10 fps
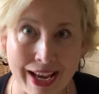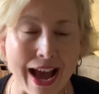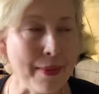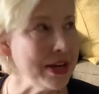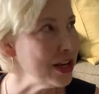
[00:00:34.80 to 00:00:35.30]

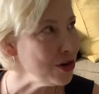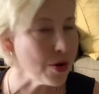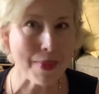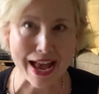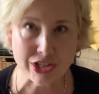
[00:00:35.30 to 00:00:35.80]
I mean, can you
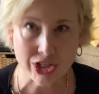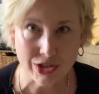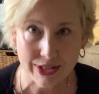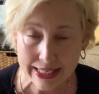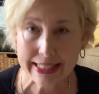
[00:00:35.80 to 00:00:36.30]
imagine
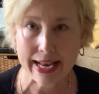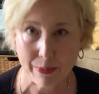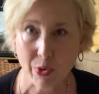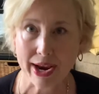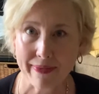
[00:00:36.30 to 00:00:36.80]
using the
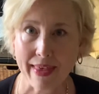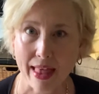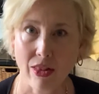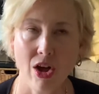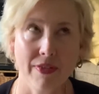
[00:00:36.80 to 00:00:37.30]
same brand
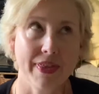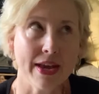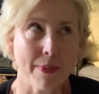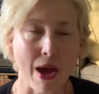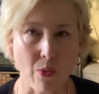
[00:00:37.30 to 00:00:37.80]
that long? Think
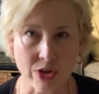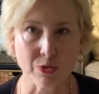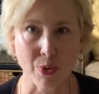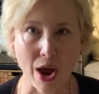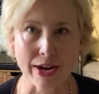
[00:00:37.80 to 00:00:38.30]
about which
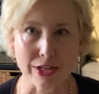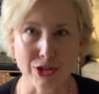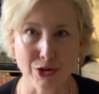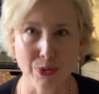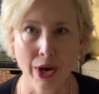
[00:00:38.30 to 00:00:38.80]
products
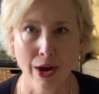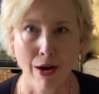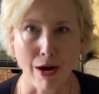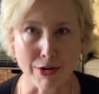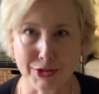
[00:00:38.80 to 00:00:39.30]
you
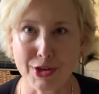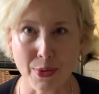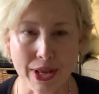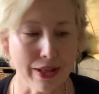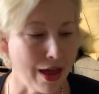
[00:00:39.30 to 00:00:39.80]
are so
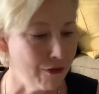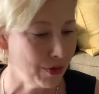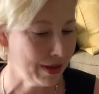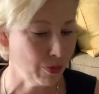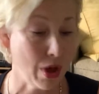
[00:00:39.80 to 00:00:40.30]
in love
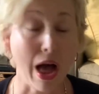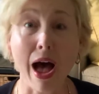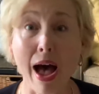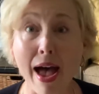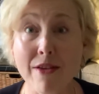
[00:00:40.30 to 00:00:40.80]
with. Well,
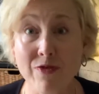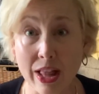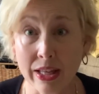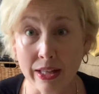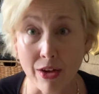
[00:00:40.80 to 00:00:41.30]
I
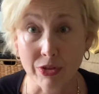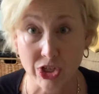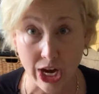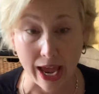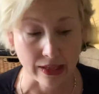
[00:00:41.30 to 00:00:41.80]
fell in love with
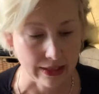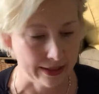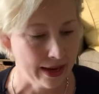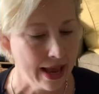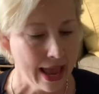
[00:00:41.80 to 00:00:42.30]
Shaklee,
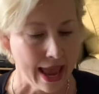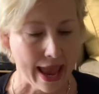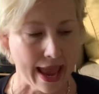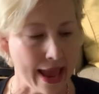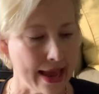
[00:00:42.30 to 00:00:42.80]

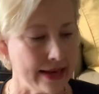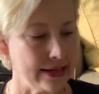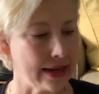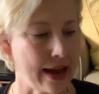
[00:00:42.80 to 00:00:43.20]
and